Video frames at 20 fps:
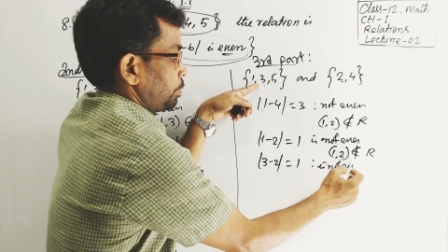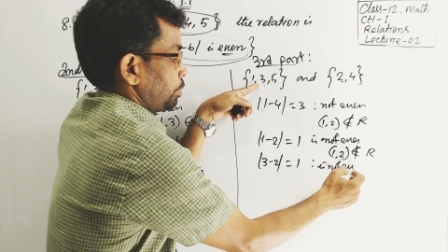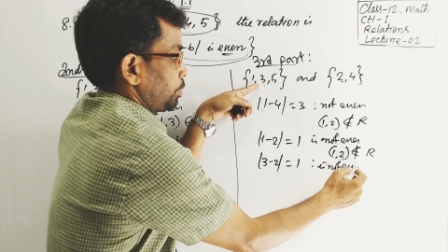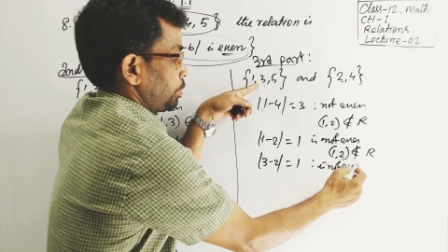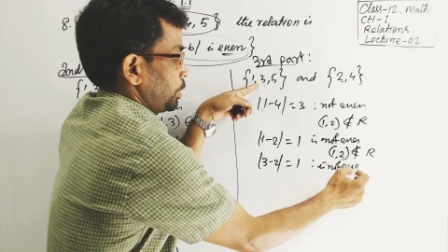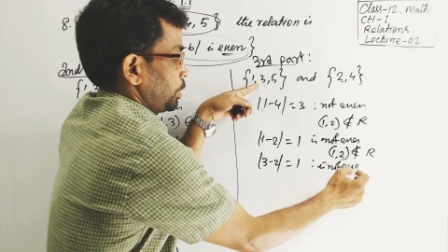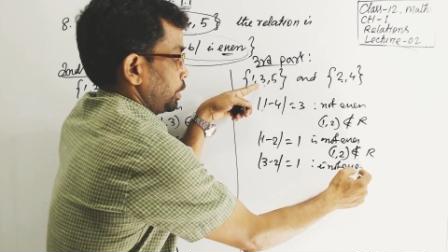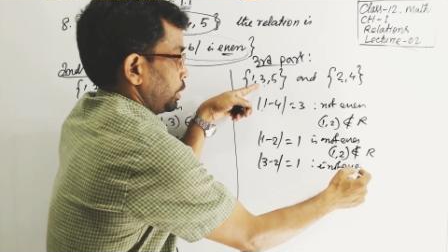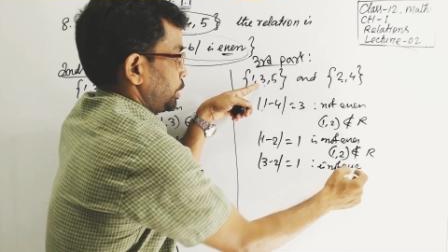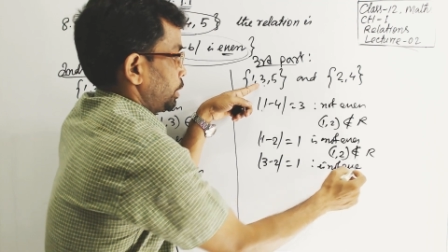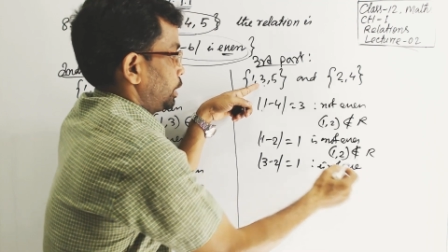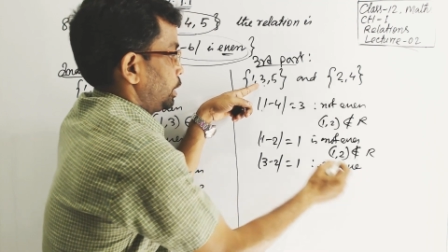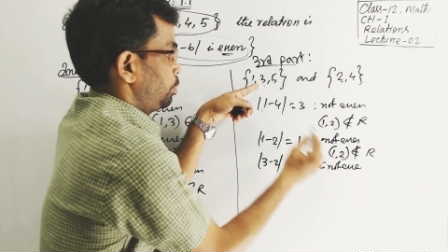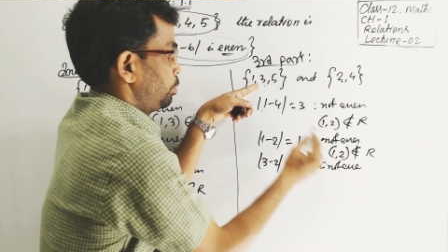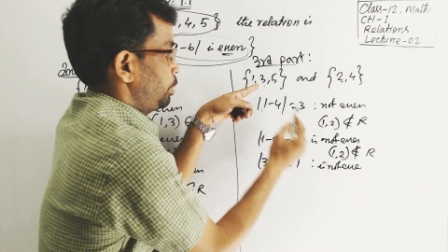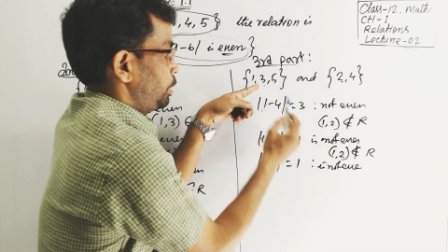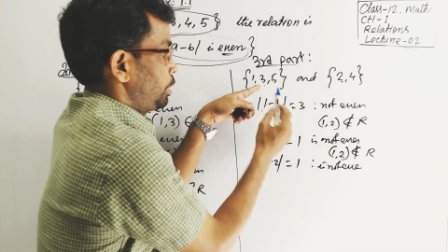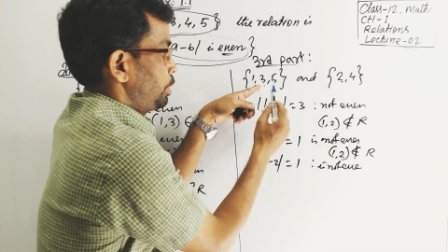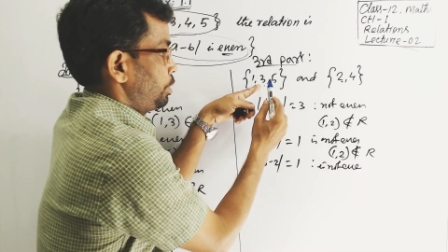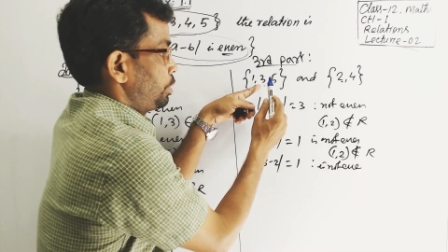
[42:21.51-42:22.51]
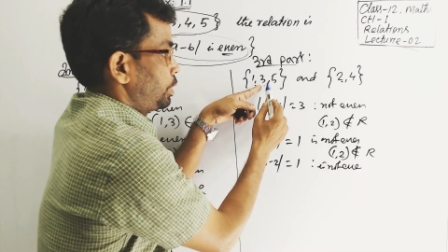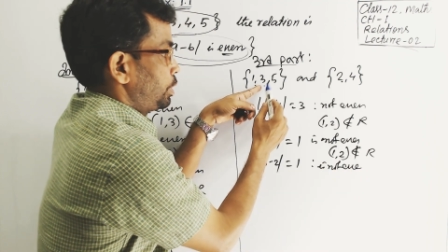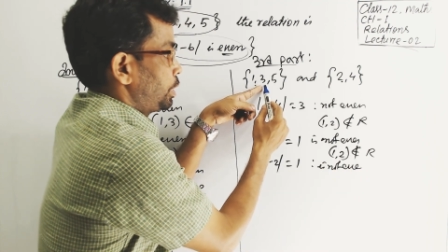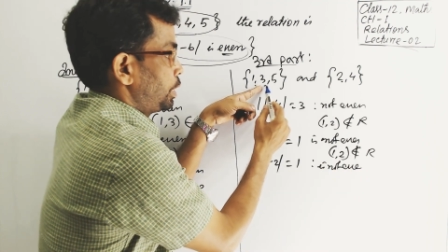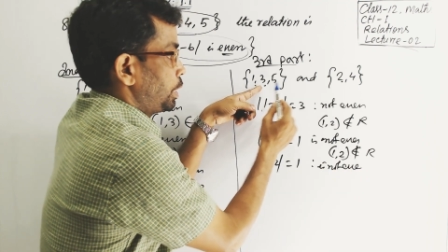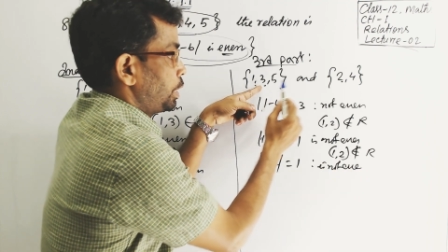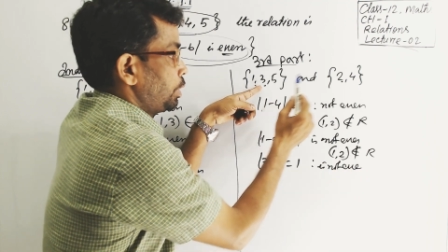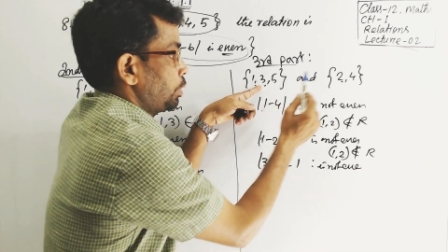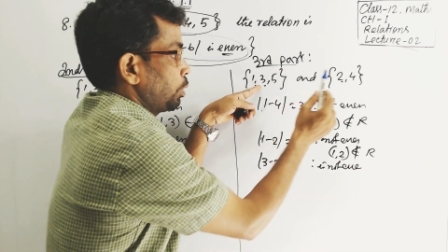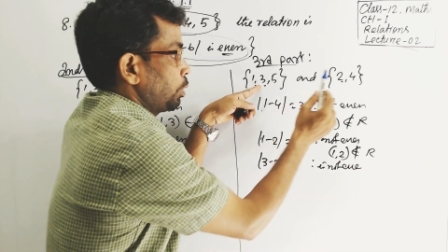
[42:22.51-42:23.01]
That means 3
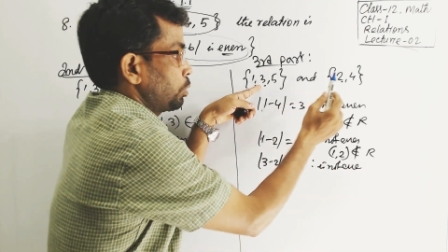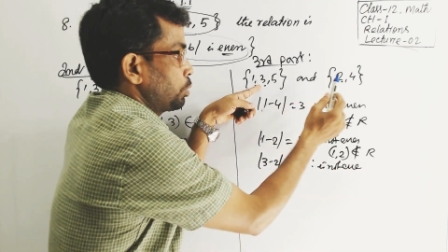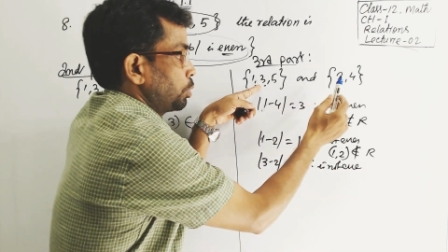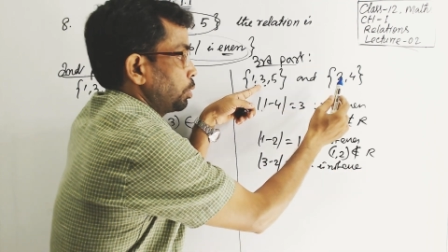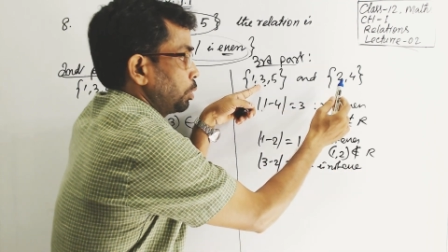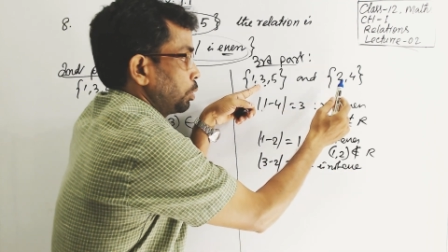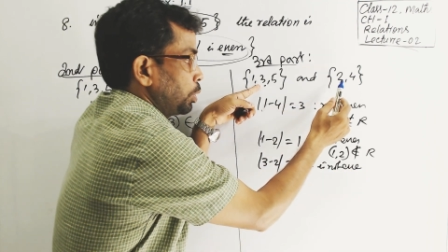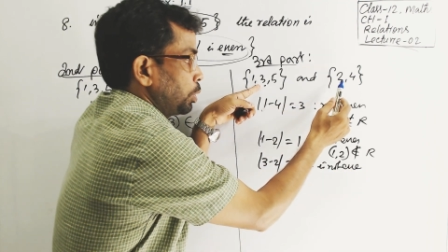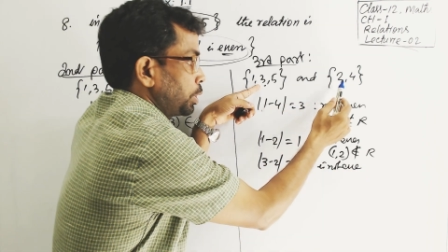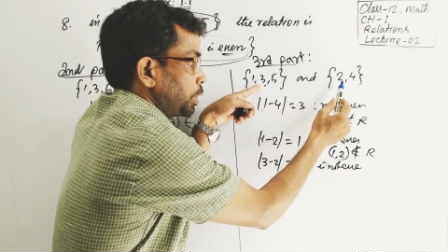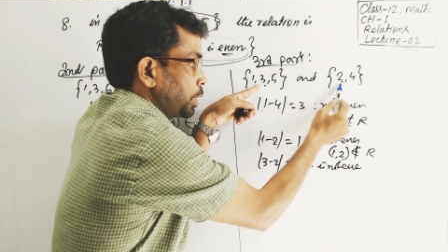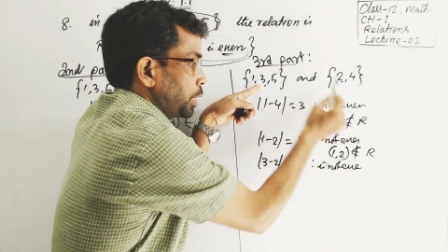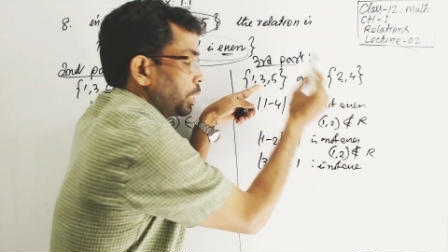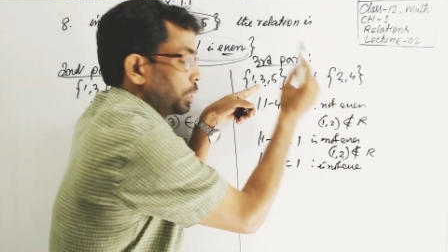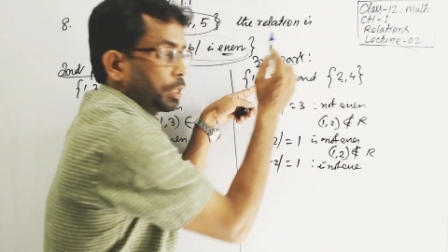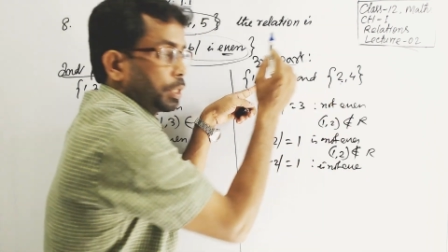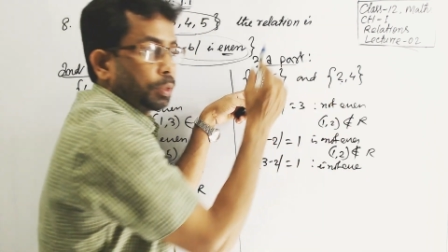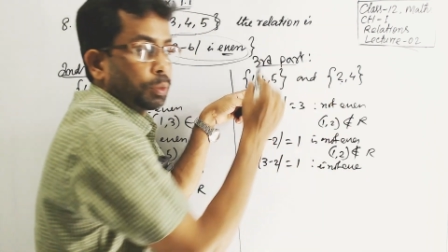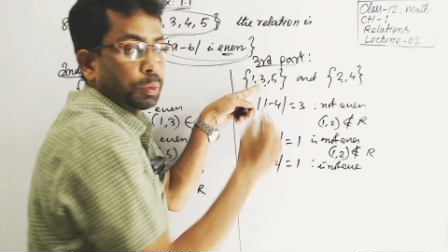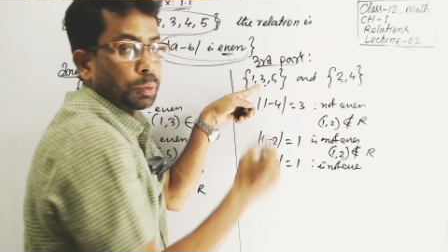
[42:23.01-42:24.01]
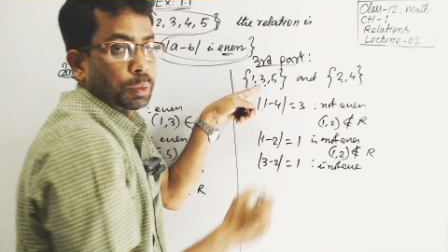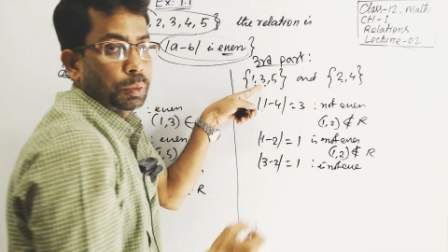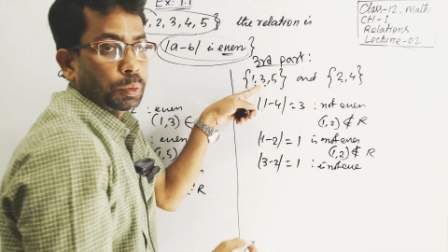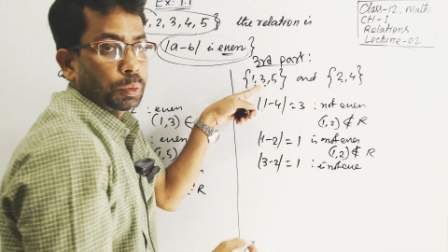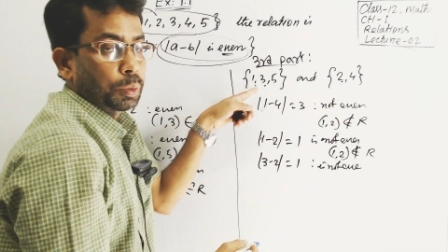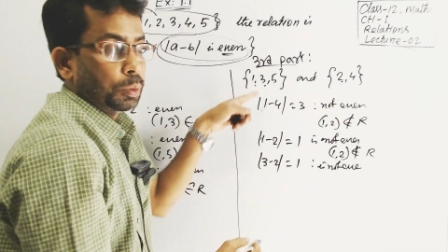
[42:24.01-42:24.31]
also not related to 2.